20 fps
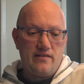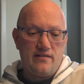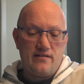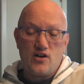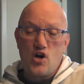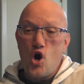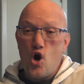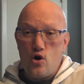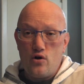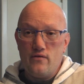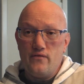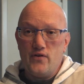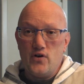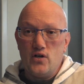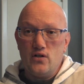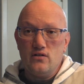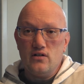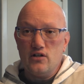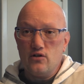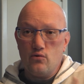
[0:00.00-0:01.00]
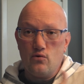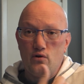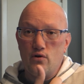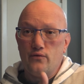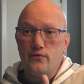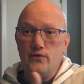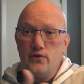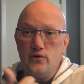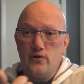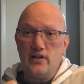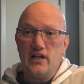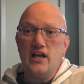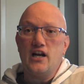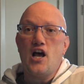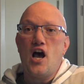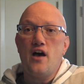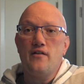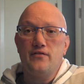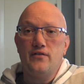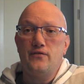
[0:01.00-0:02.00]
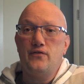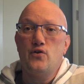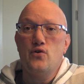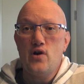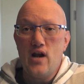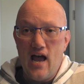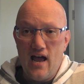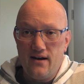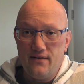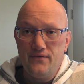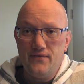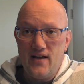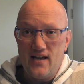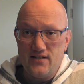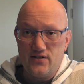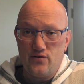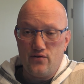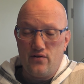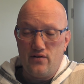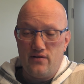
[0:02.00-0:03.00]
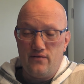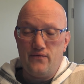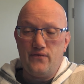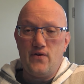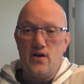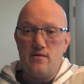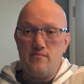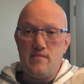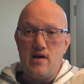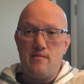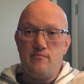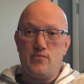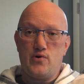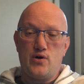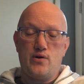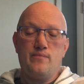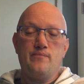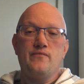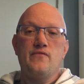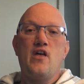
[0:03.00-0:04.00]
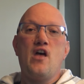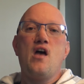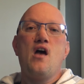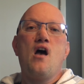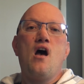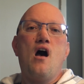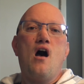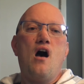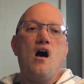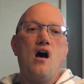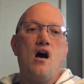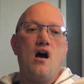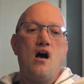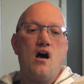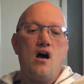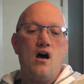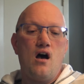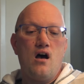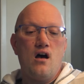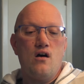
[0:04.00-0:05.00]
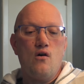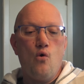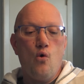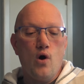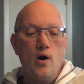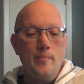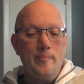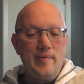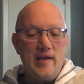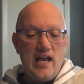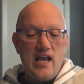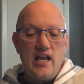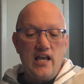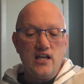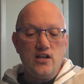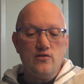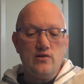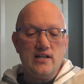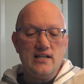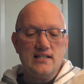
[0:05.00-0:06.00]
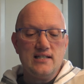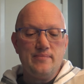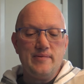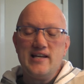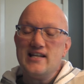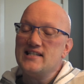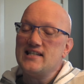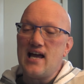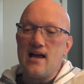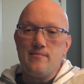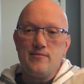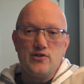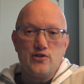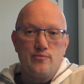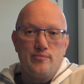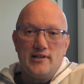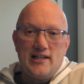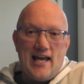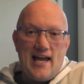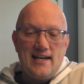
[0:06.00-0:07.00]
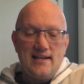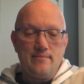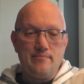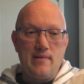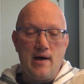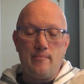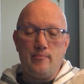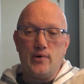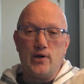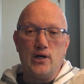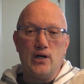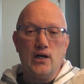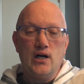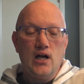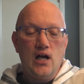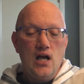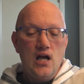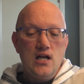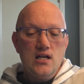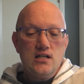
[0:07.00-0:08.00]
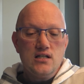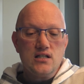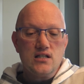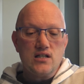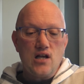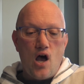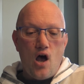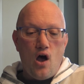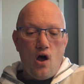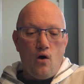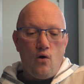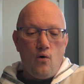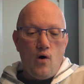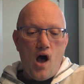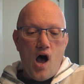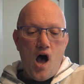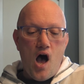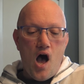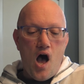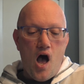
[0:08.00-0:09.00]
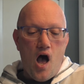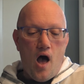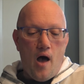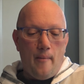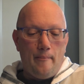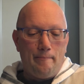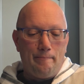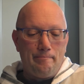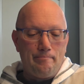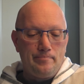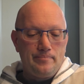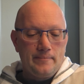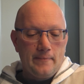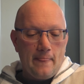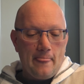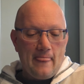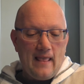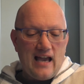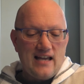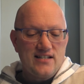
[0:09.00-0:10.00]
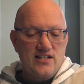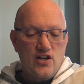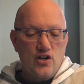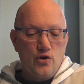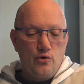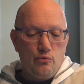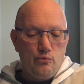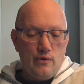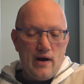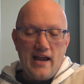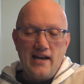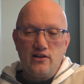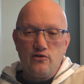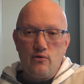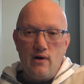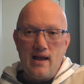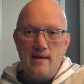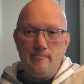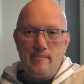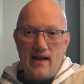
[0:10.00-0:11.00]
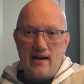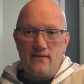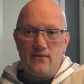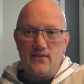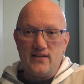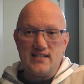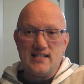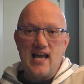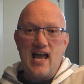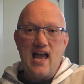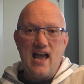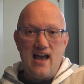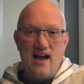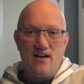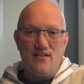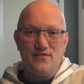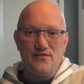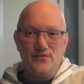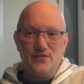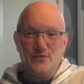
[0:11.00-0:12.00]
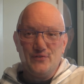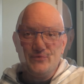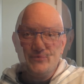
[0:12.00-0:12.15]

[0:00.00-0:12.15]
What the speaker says: Carnival in order for you to get off if you're not a Faster to the Fun member. Or B, you need to be a Diamond or Platinum member. So it's a great benefit to have.